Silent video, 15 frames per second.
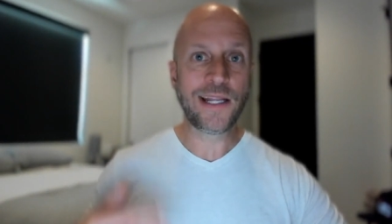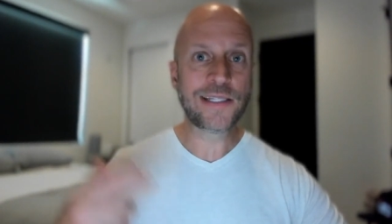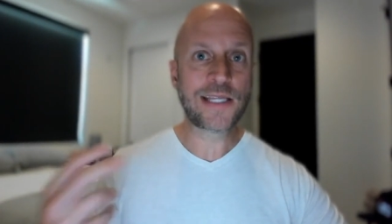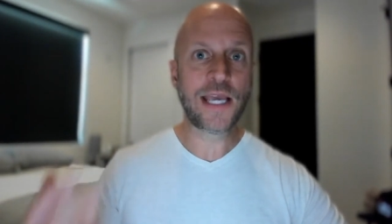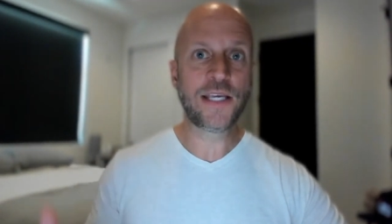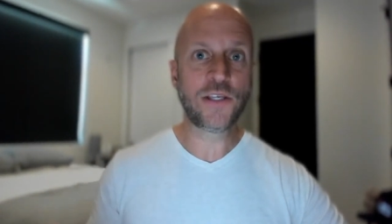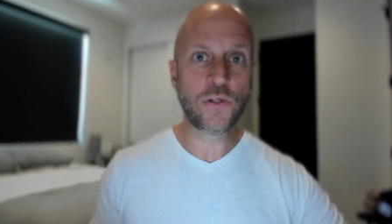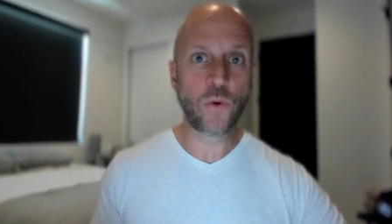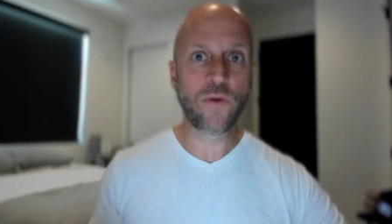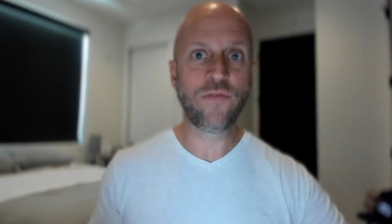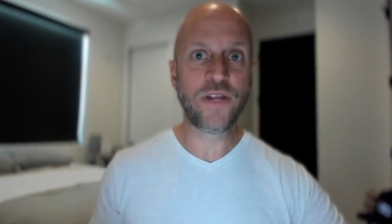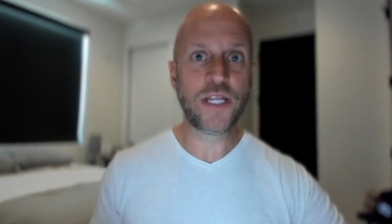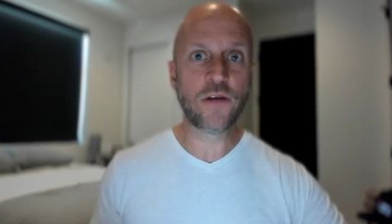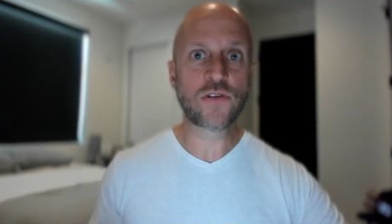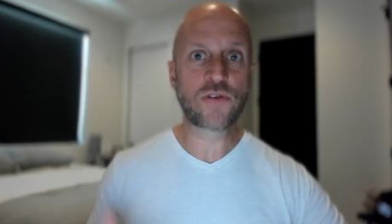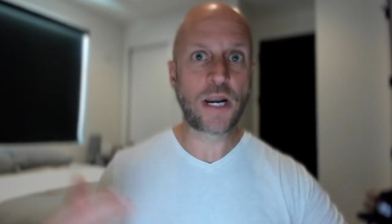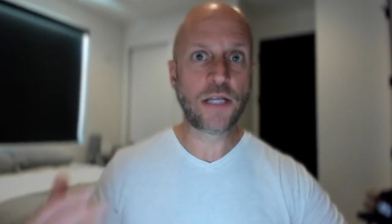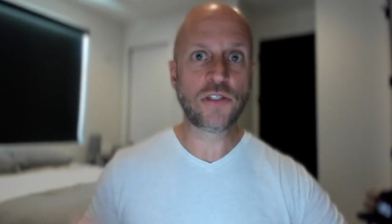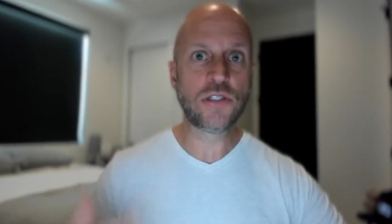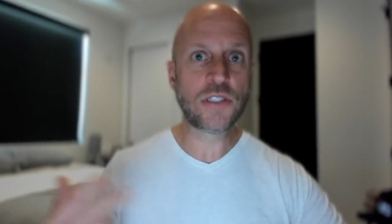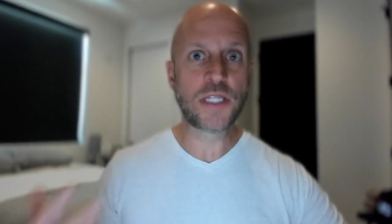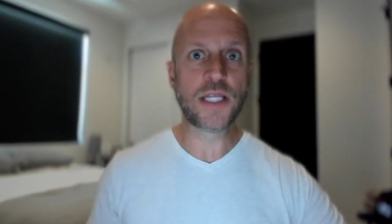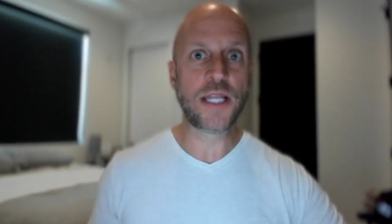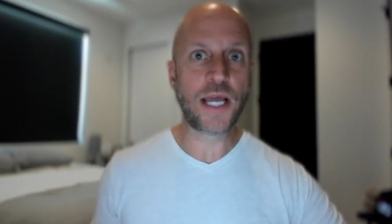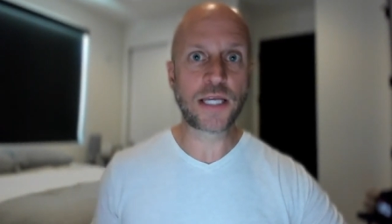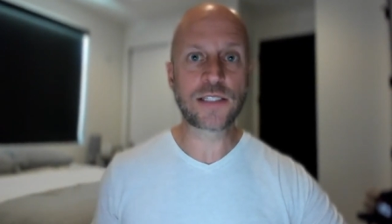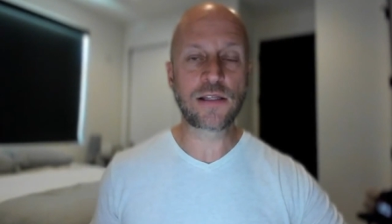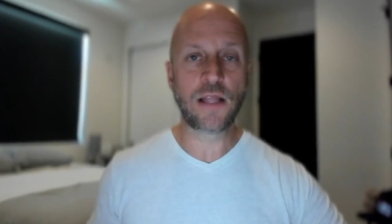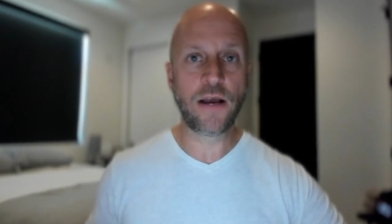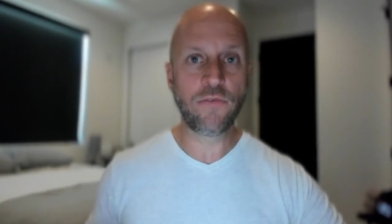to take your video strategy to the
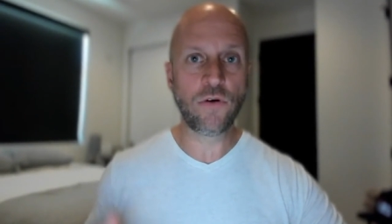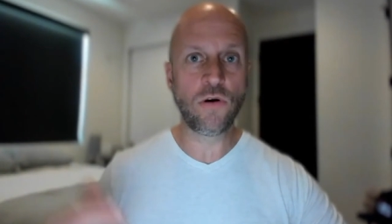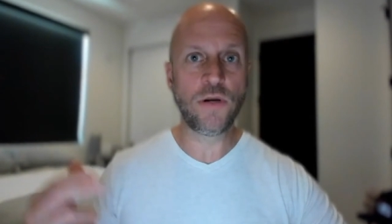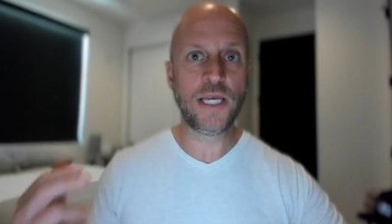next level,